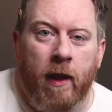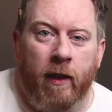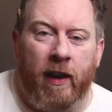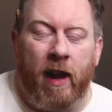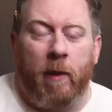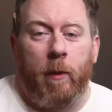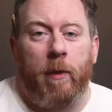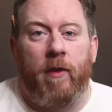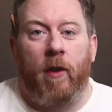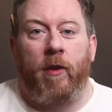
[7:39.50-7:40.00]

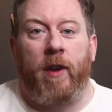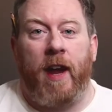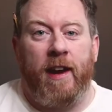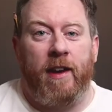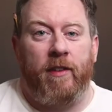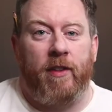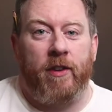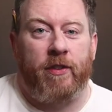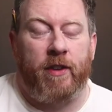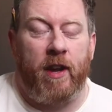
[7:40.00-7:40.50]
Now we've
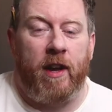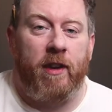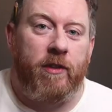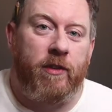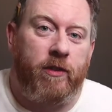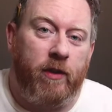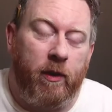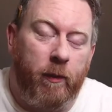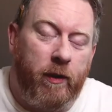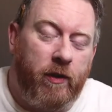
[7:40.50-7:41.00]
located the
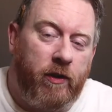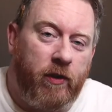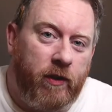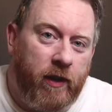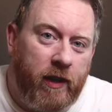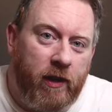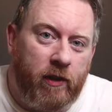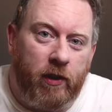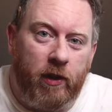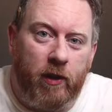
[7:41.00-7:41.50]
studs, we just
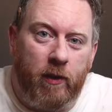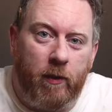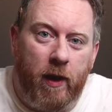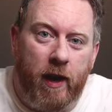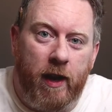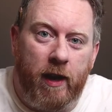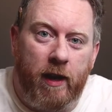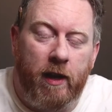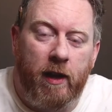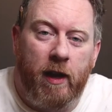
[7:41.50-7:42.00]
need to
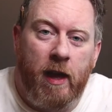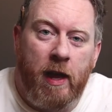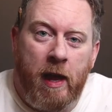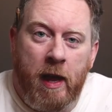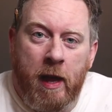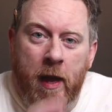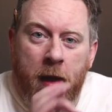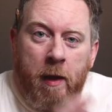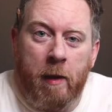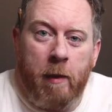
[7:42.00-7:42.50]
uh,
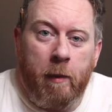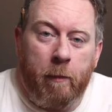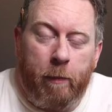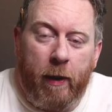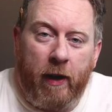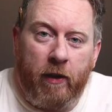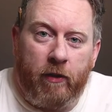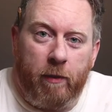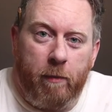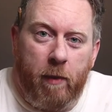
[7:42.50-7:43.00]

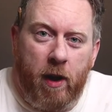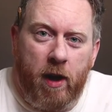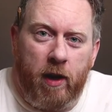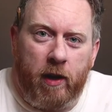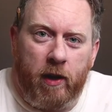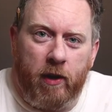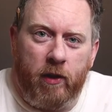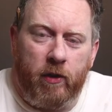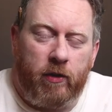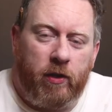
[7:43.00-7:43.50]
place the
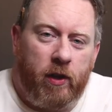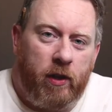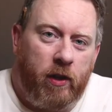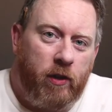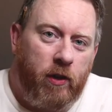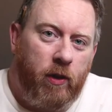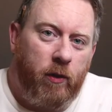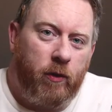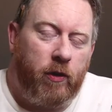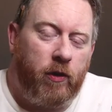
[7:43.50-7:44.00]
markers,
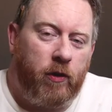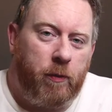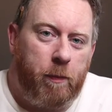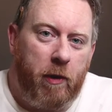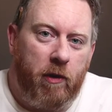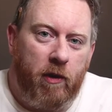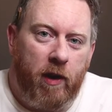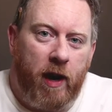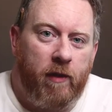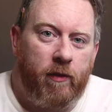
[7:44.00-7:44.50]
use the
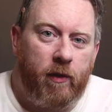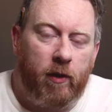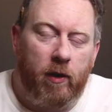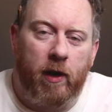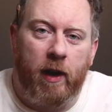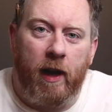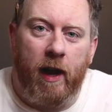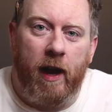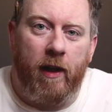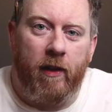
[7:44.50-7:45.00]
spirit
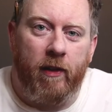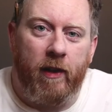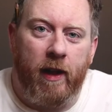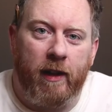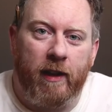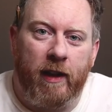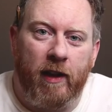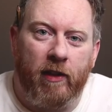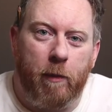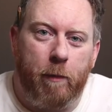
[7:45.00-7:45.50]
level, and
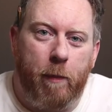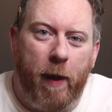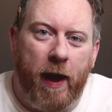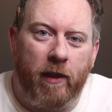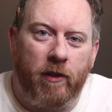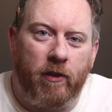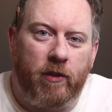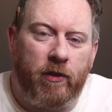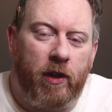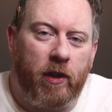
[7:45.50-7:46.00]
then get the
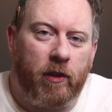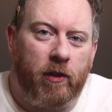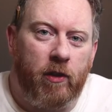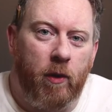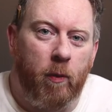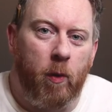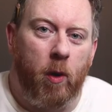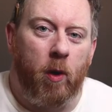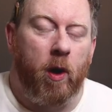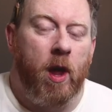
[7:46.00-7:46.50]
batten stuck to
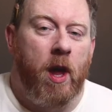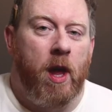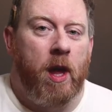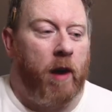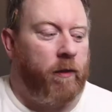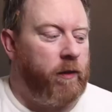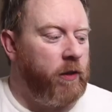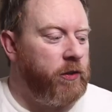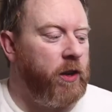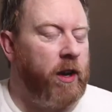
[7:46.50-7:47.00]
the wall.
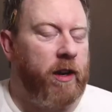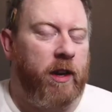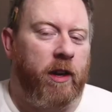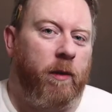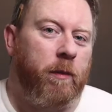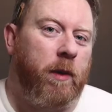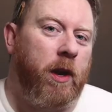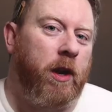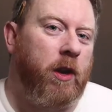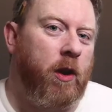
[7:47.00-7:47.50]
I've
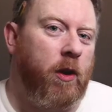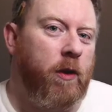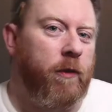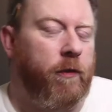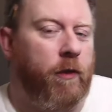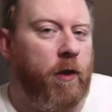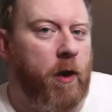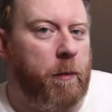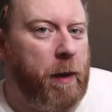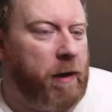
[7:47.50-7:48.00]
decided I'm going to go
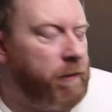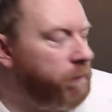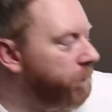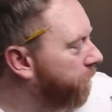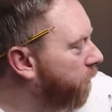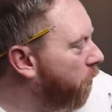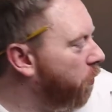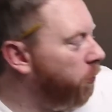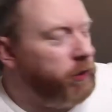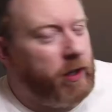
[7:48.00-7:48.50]
for
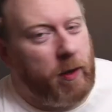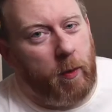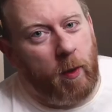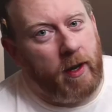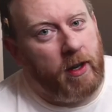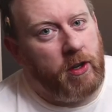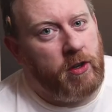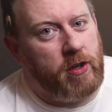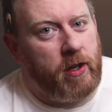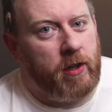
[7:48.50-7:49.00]
about
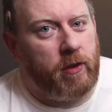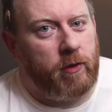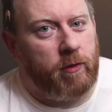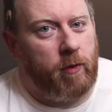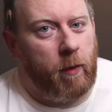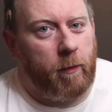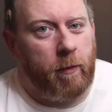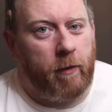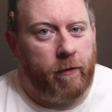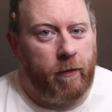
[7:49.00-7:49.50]
41 inches
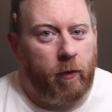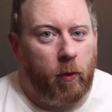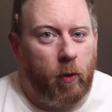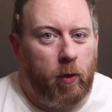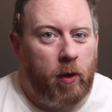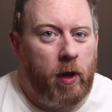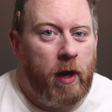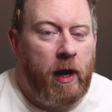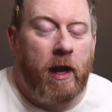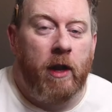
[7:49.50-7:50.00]
from the
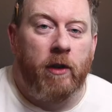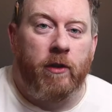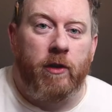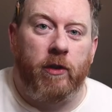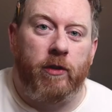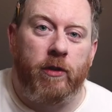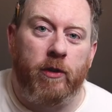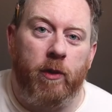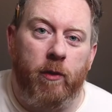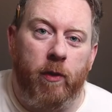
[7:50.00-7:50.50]
floor,
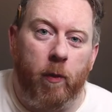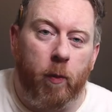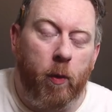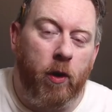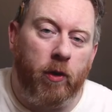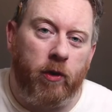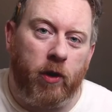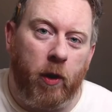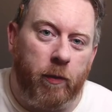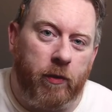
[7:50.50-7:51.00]
just so the
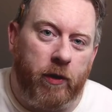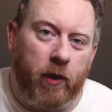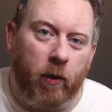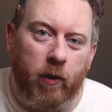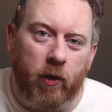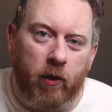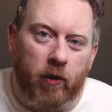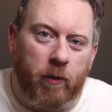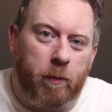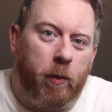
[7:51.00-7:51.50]
worktop's
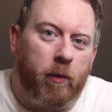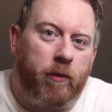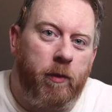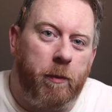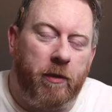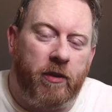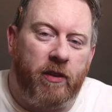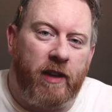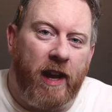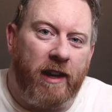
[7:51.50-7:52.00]
still usable
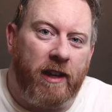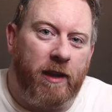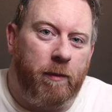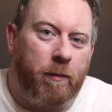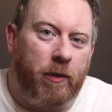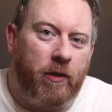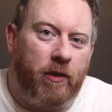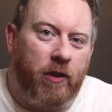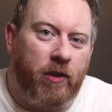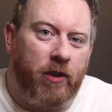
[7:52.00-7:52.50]
from a
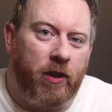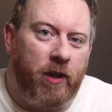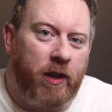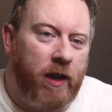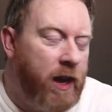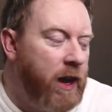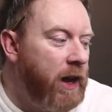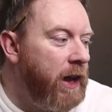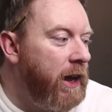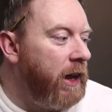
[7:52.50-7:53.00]
standing position.